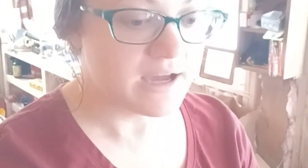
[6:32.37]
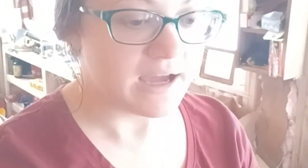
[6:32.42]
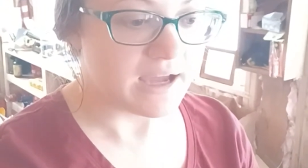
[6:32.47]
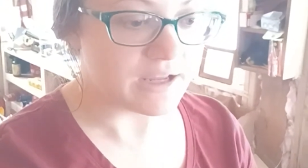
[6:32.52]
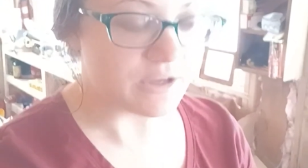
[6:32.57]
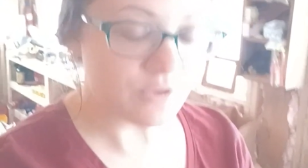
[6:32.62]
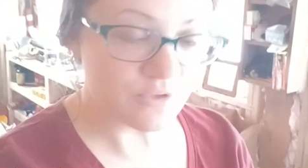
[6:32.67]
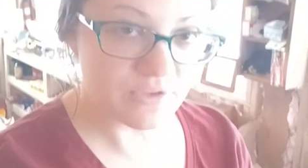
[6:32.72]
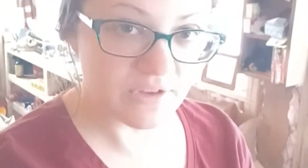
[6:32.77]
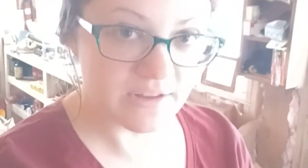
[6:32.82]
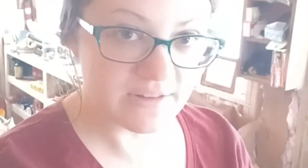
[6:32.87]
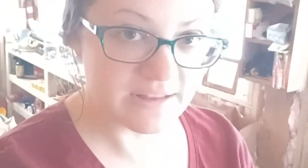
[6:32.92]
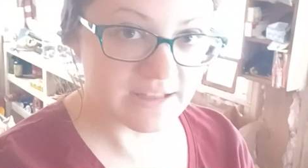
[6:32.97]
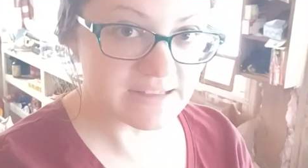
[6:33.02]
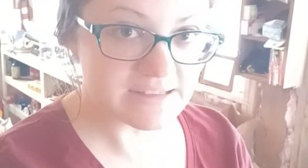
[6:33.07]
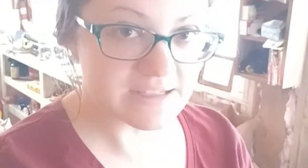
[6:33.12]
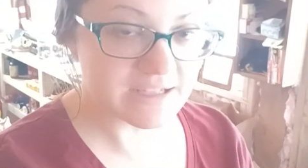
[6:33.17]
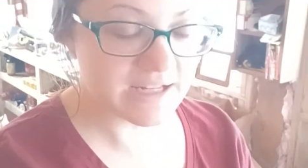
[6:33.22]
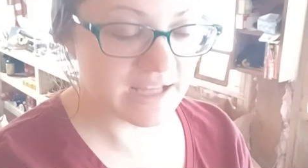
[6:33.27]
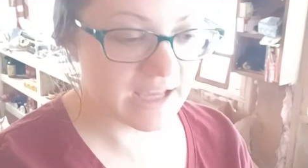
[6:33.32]
I don't think
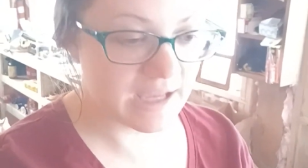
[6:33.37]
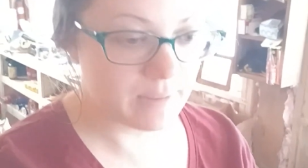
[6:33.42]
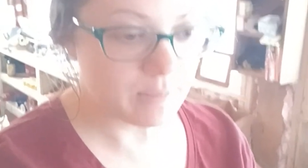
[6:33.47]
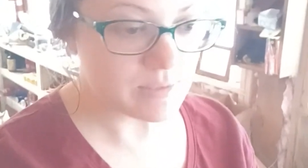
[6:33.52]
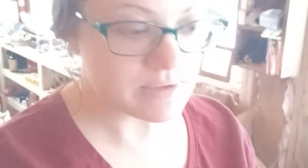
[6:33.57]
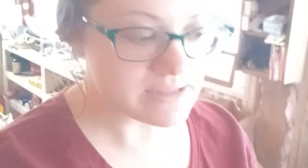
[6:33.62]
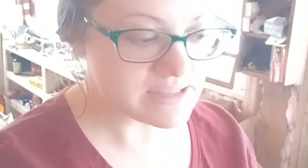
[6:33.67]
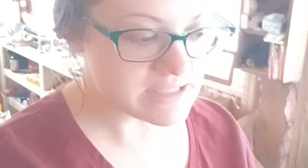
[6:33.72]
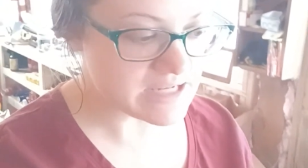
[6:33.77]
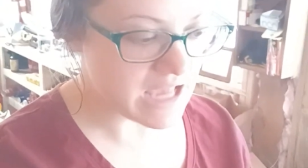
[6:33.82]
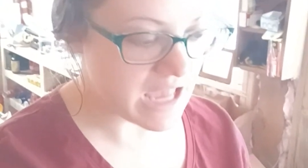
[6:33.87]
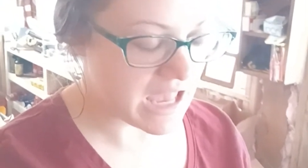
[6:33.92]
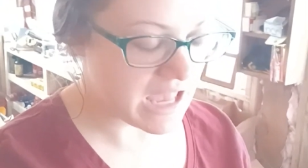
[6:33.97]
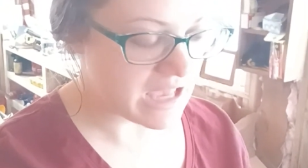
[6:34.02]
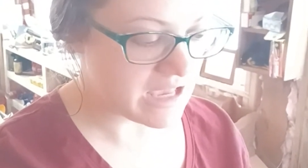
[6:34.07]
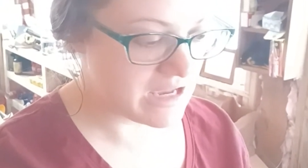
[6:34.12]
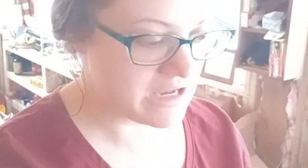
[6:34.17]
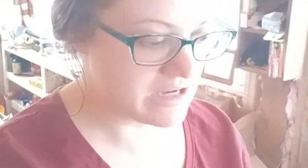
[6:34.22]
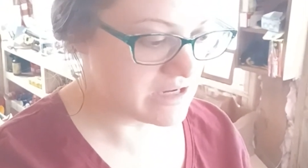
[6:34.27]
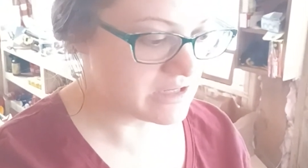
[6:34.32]
that's going to happen
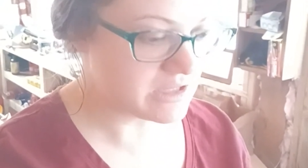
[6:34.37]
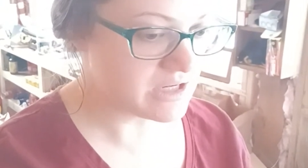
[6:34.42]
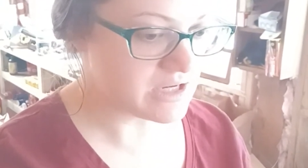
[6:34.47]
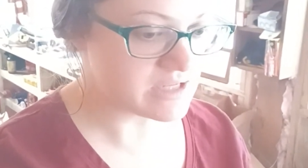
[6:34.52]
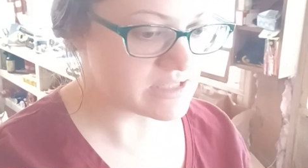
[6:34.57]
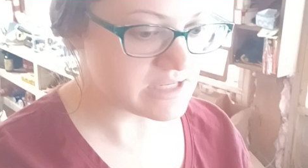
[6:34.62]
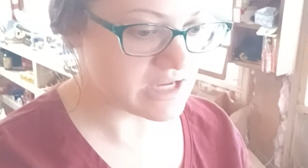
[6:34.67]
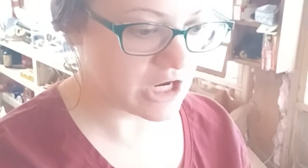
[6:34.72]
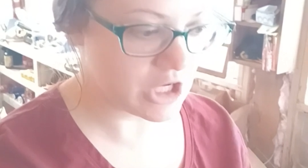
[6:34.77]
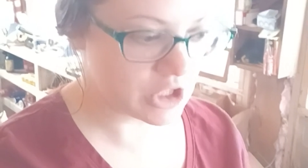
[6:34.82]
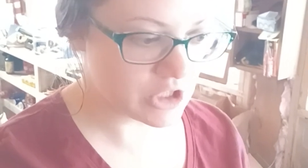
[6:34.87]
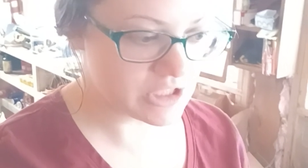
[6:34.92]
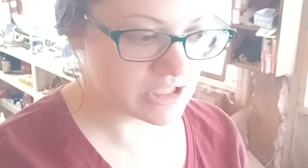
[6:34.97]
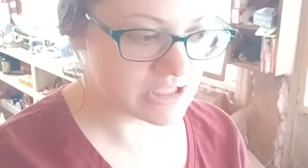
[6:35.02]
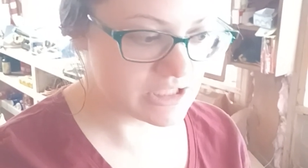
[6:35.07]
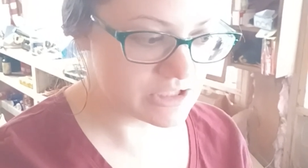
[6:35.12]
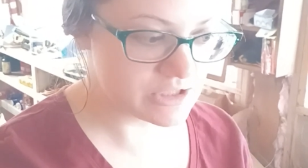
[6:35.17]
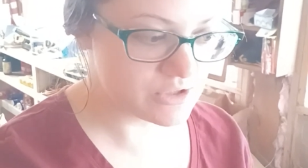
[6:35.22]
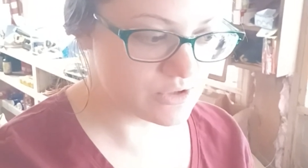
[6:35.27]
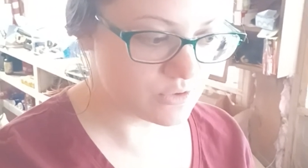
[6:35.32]
today, because I already
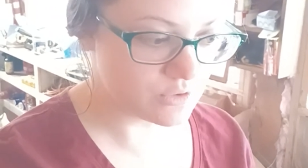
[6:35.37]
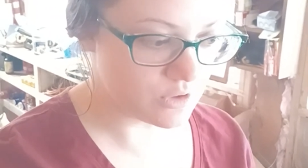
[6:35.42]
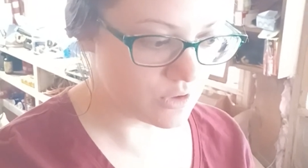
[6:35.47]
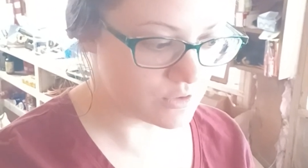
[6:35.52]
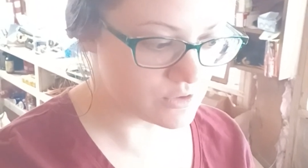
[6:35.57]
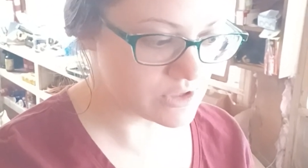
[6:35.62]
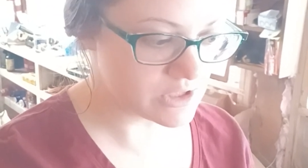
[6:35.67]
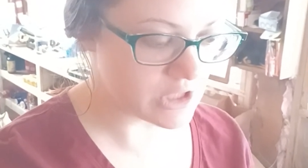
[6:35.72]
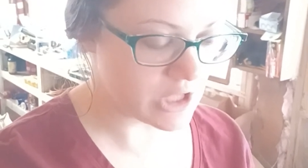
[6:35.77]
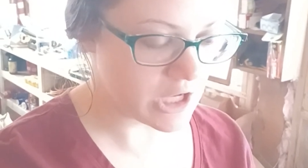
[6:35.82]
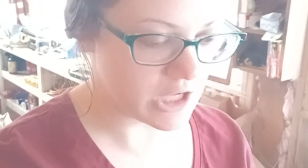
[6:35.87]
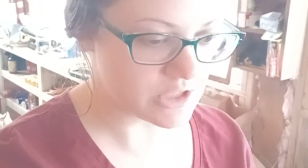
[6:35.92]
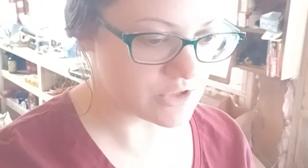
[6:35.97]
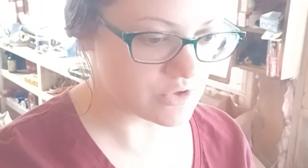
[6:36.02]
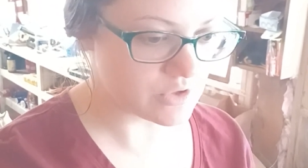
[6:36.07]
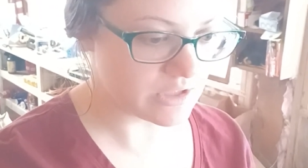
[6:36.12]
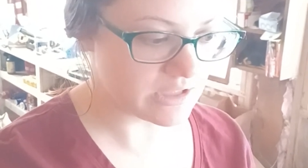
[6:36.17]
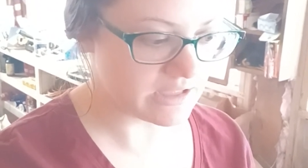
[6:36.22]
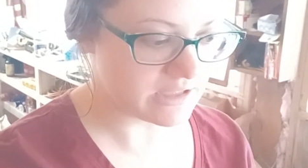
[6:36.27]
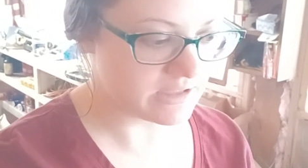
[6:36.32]
did 2 loads of
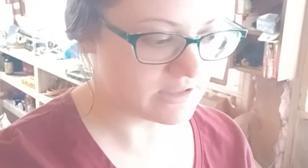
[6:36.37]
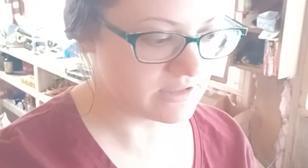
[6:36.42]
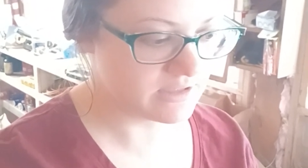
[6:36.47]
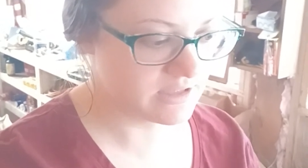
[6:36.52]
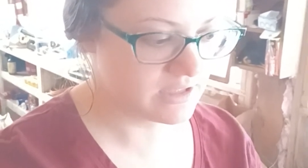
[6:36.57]
laundry.